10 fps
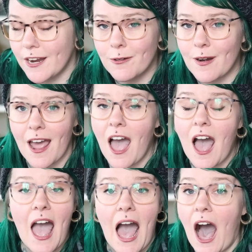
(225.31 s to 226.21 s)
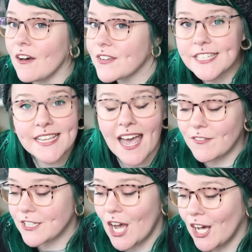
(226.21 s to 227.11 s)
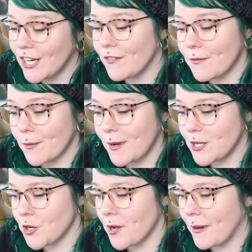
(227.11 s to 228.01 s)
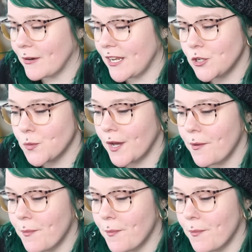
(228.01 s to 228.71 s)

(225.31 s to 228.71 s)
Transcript: I don't obviously have a ton of information about each one,